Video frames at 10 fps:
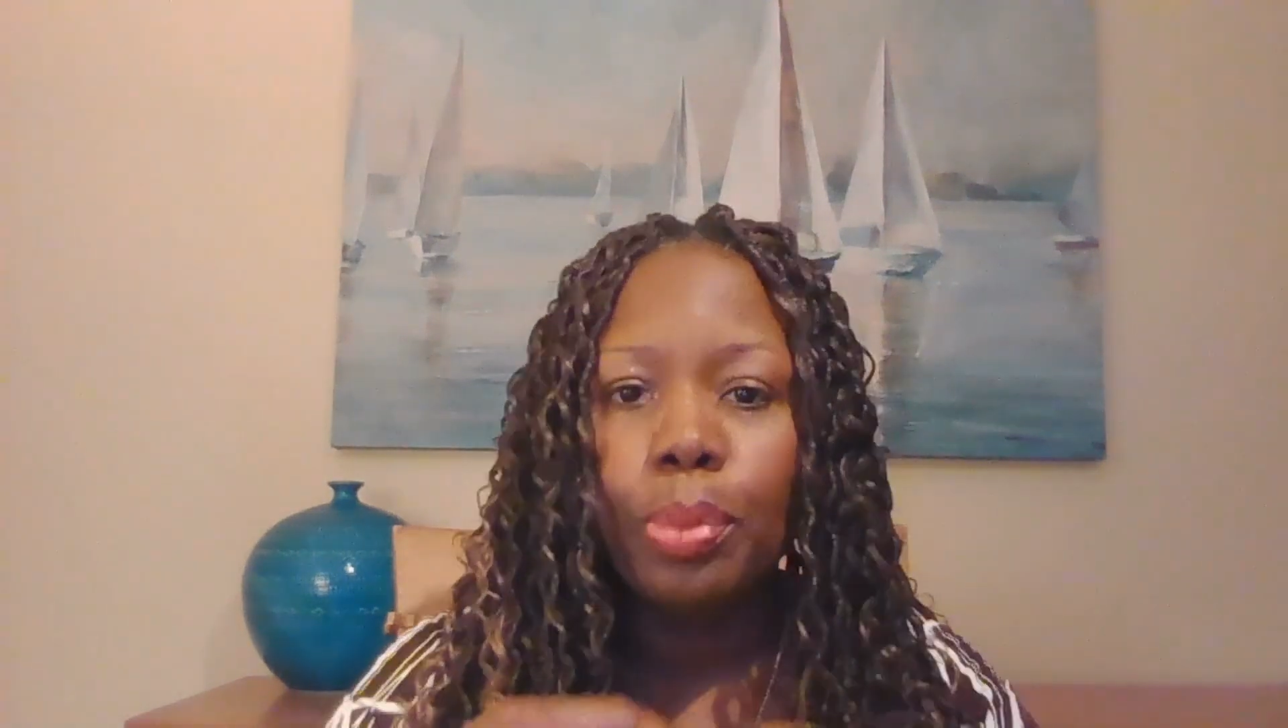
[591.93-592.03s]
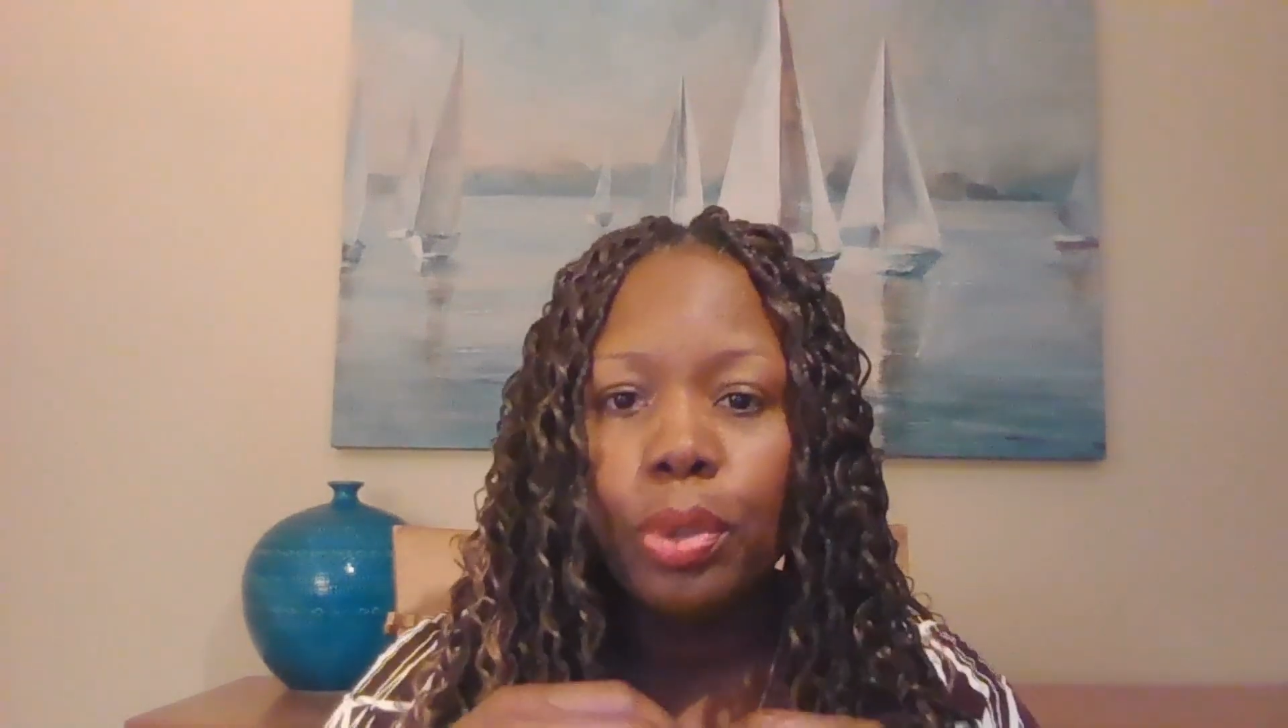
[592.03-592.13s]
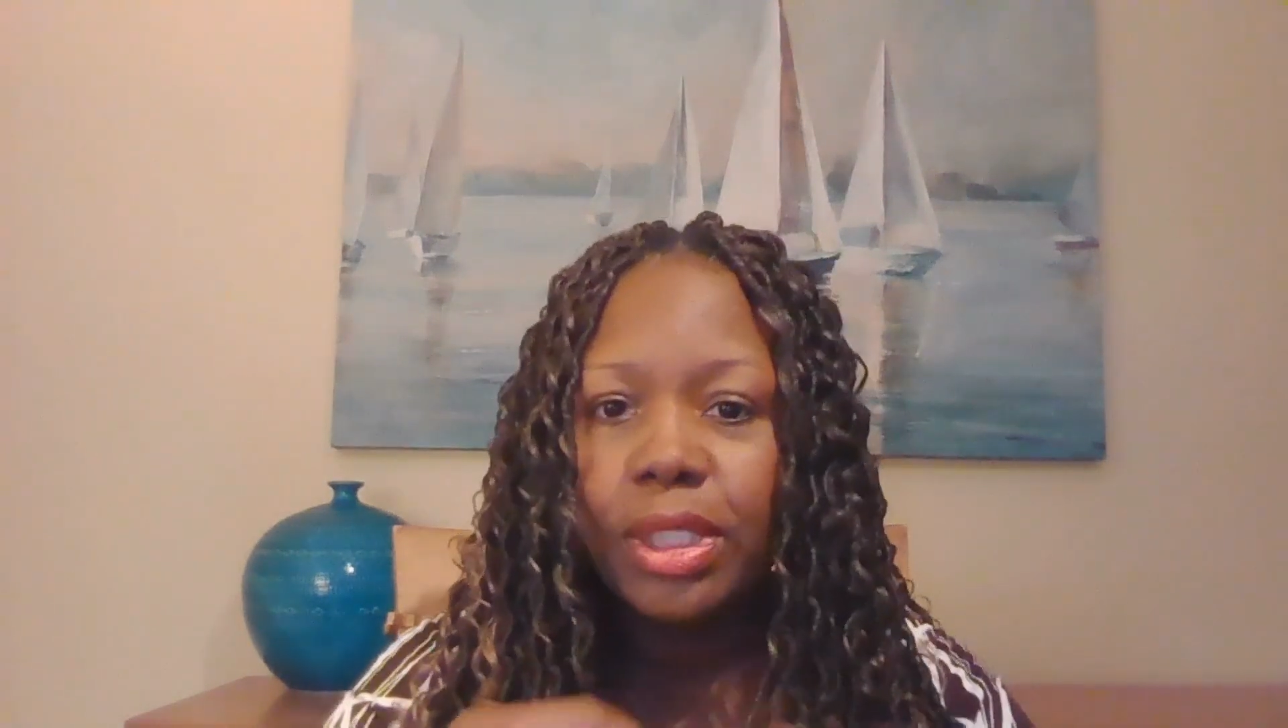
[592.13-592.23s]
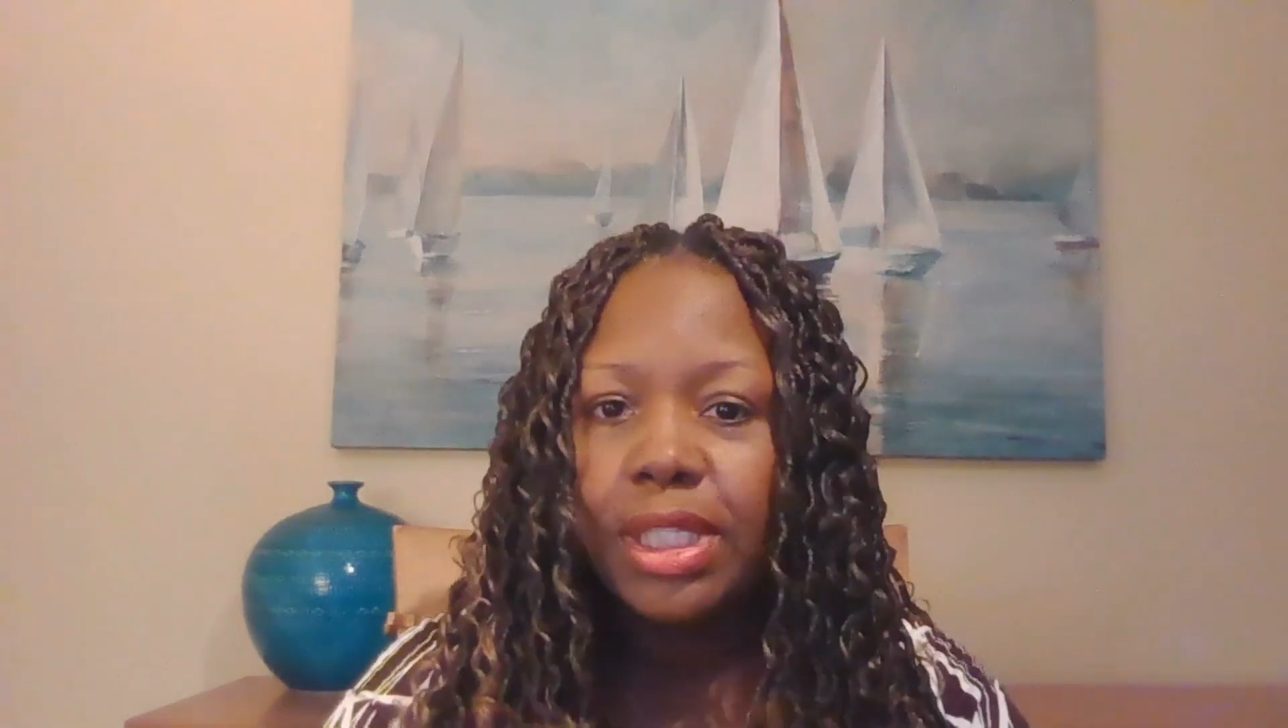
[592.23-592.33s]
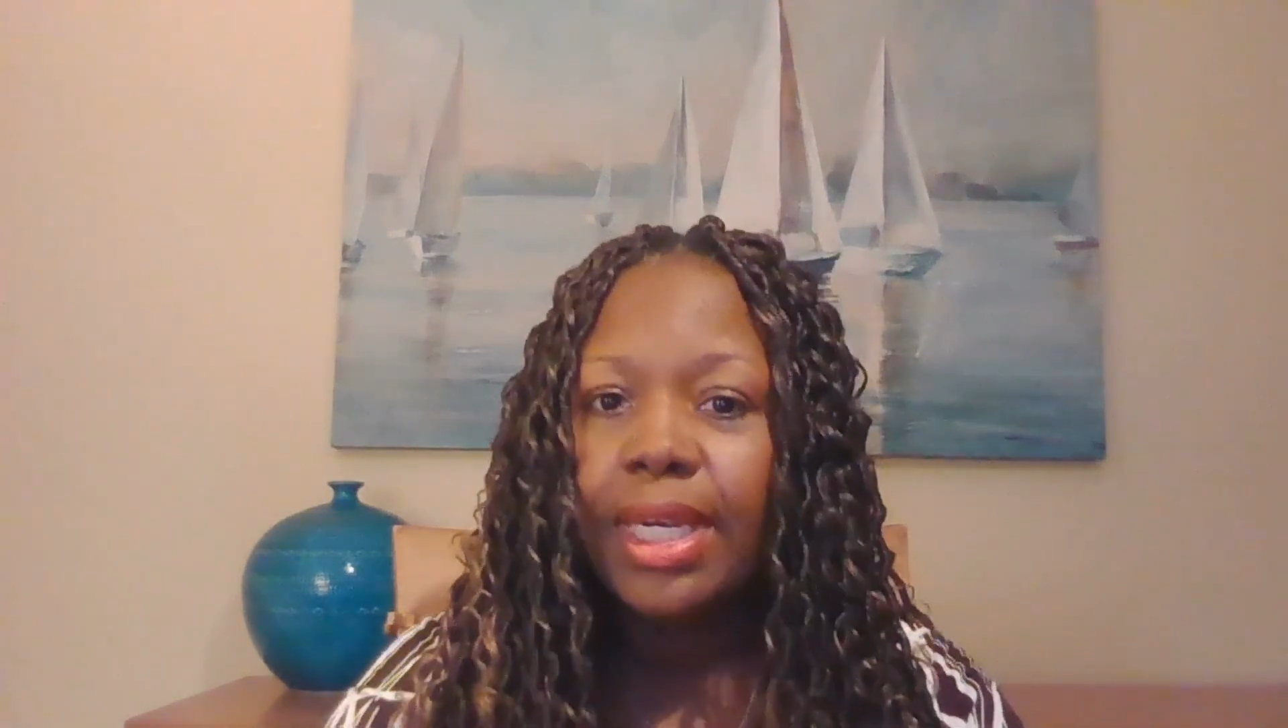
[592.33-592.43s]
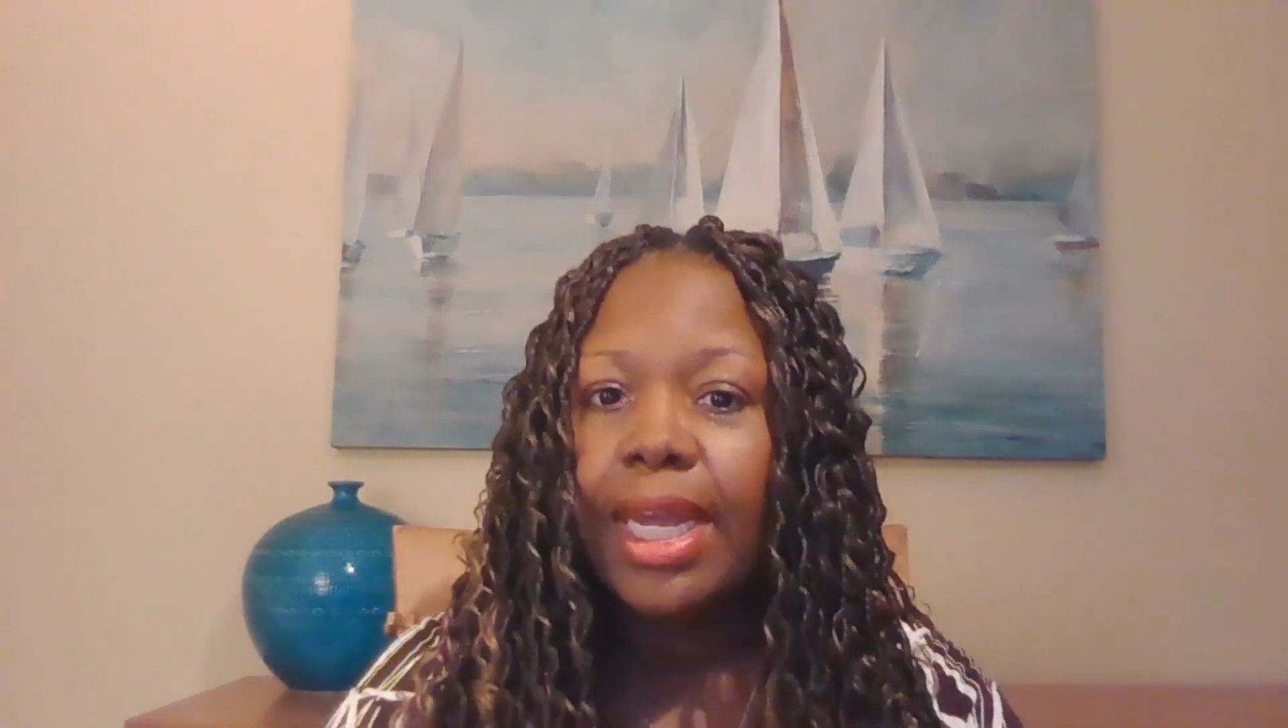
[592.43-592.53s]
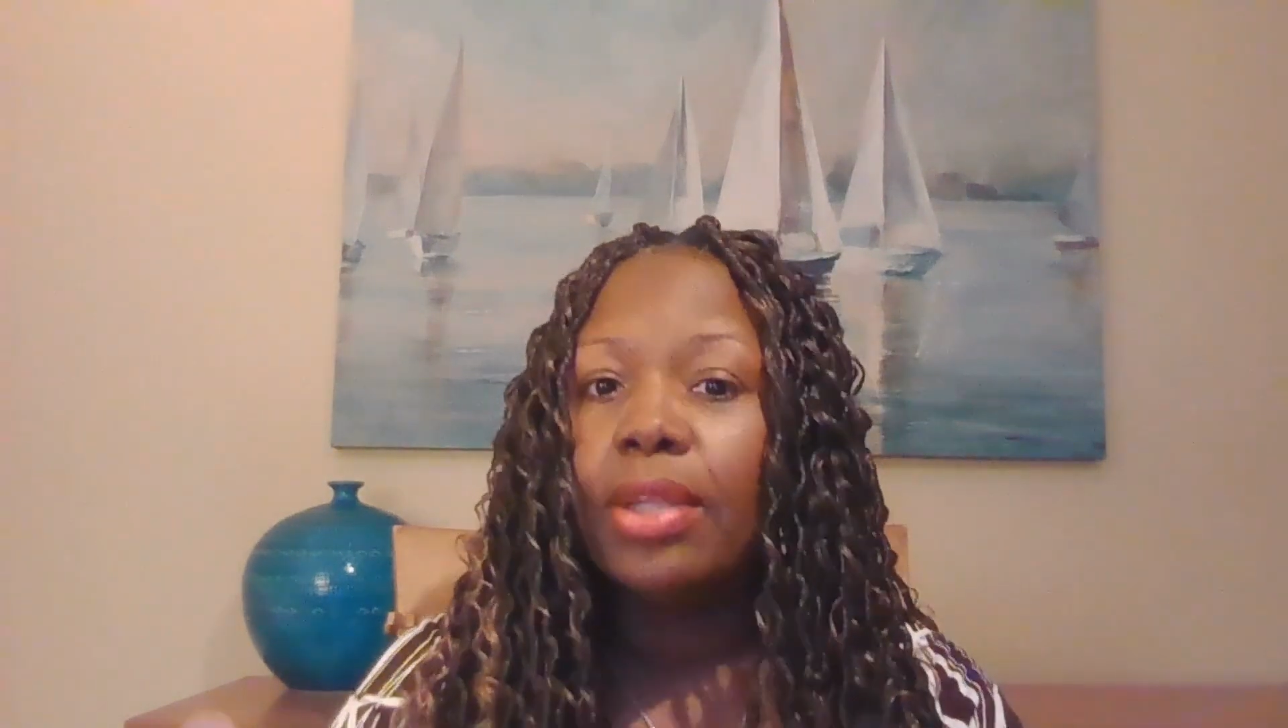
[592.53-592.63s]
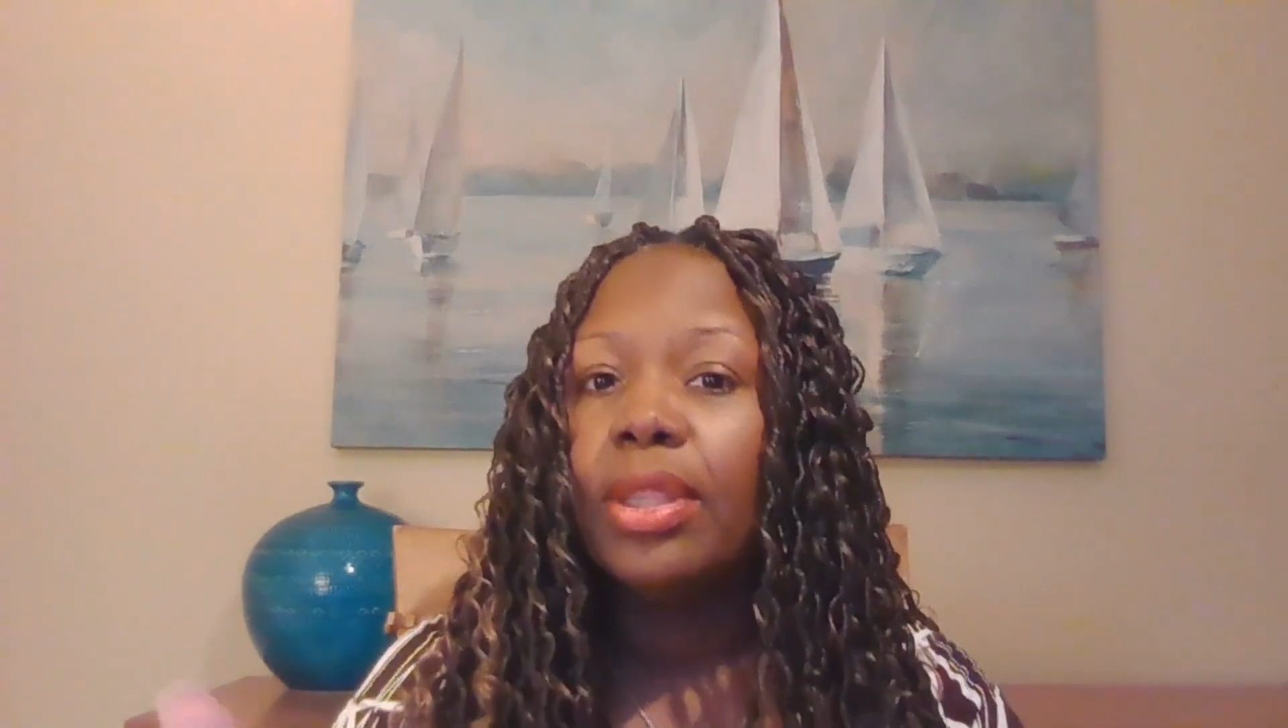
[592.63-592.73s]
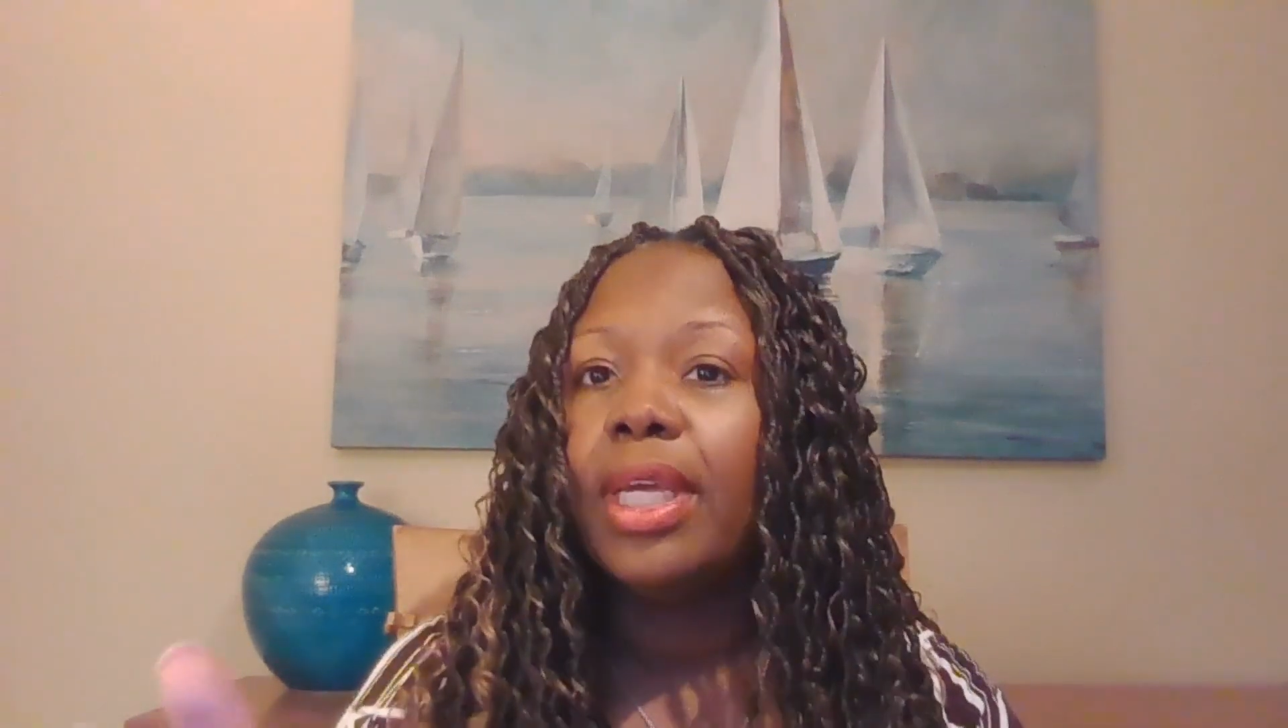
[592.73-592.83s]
puts it out